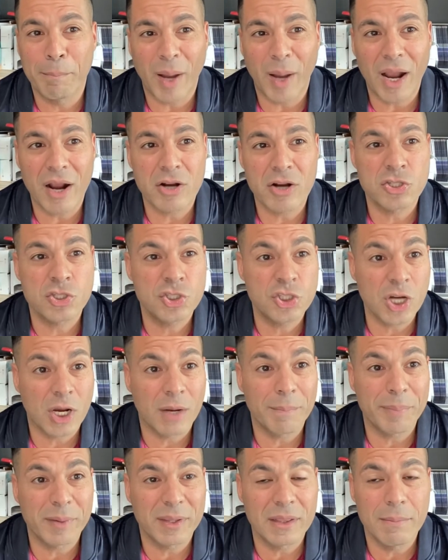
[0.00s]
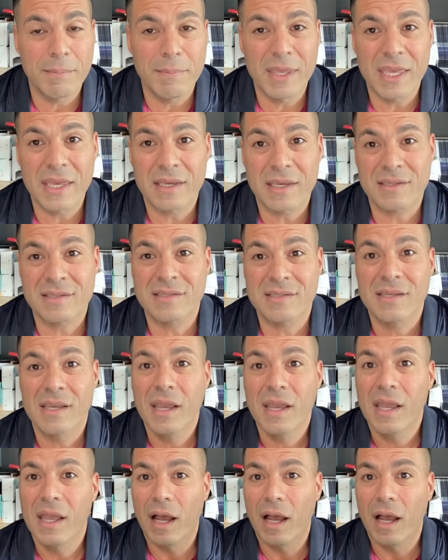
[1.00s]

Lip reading: buyers jump in the mix,